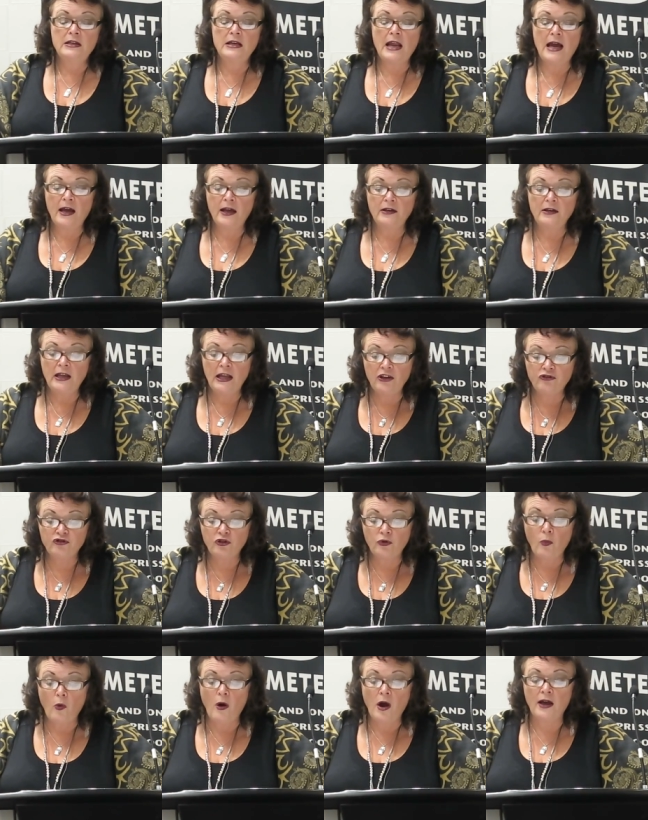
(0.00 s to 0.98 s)

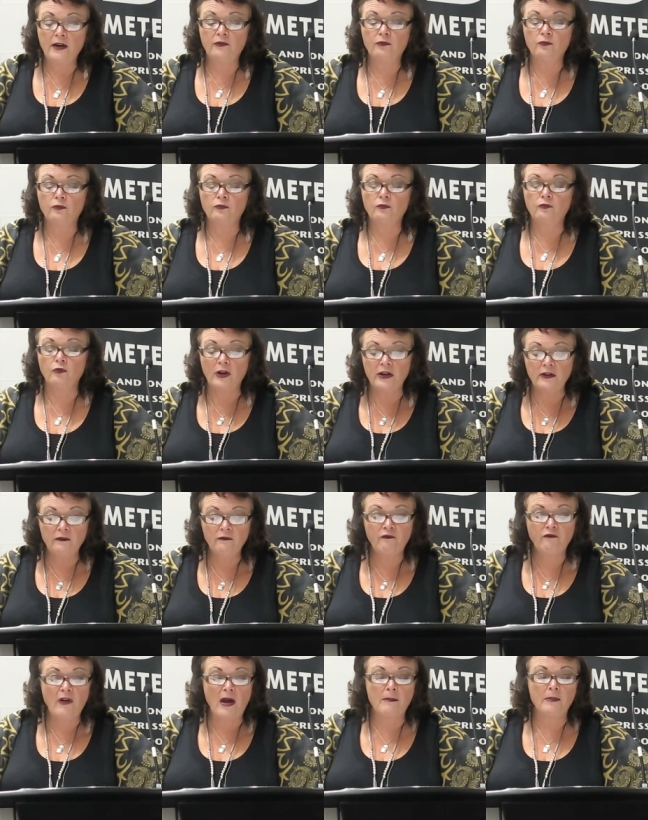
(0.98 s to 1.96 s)
nationwide
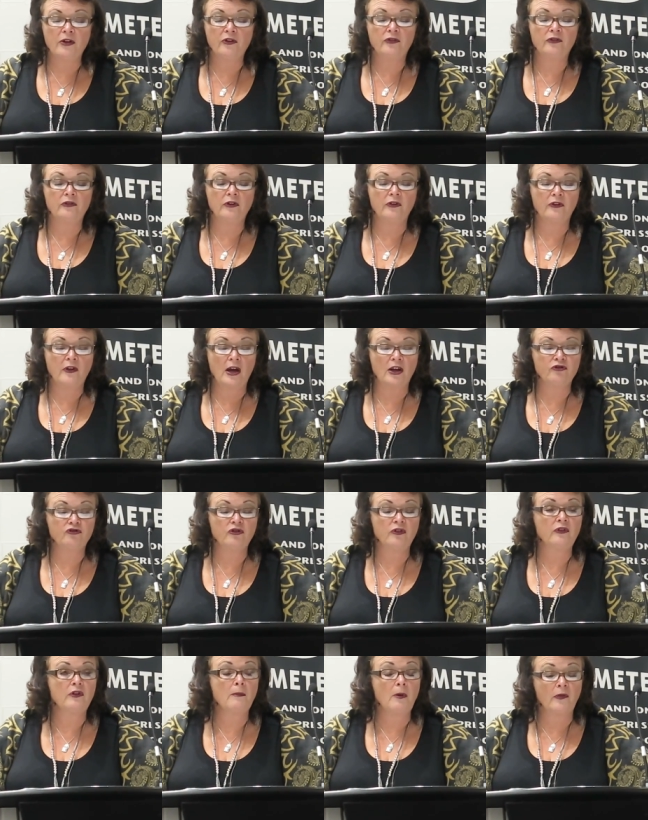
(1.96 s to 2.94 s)
written feminist
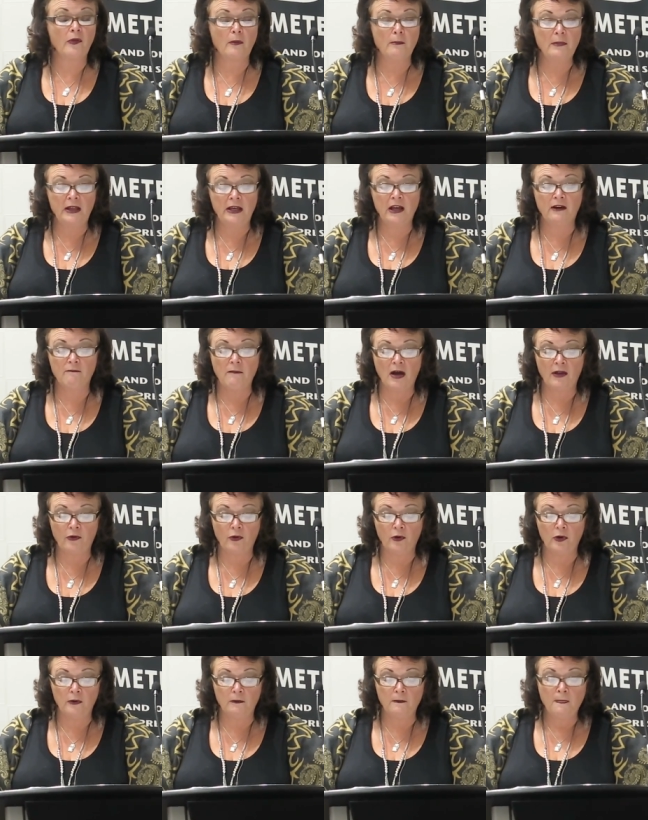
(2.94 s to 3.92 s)
discussions about the meaning of
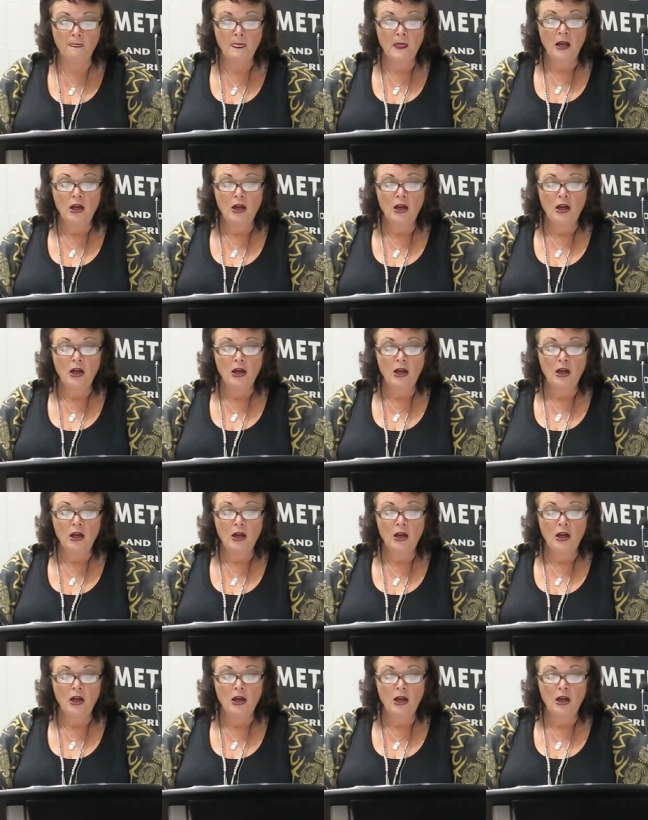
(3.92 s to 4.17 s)
motherhood.